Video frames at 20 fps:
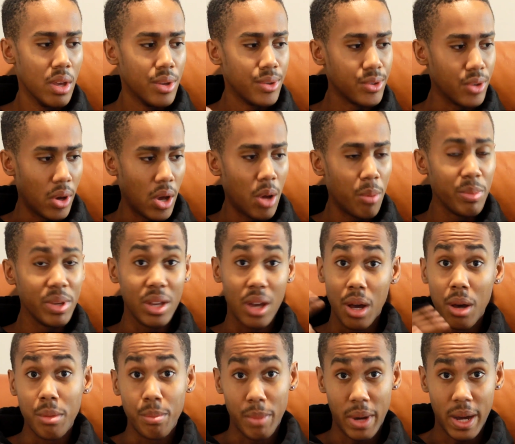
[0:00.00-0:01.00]
So I'll be
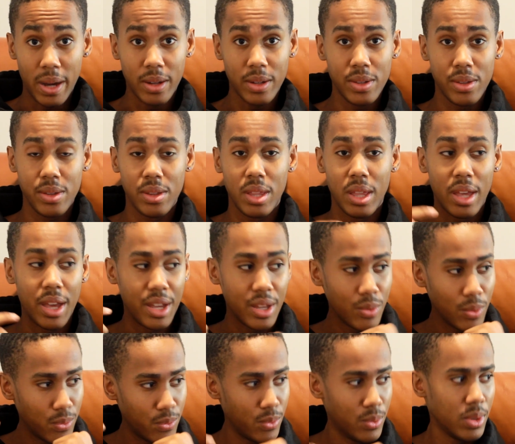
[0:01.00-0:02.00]
unboxing that
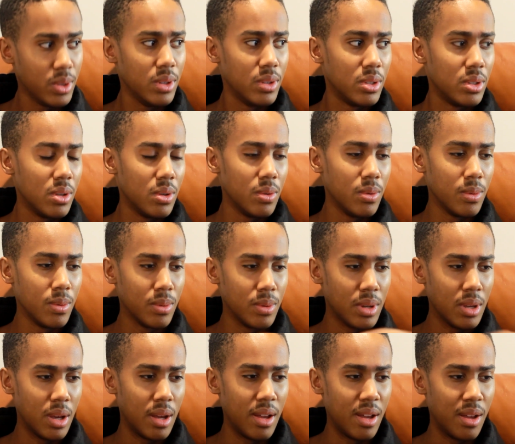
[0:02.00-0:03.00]
really soon.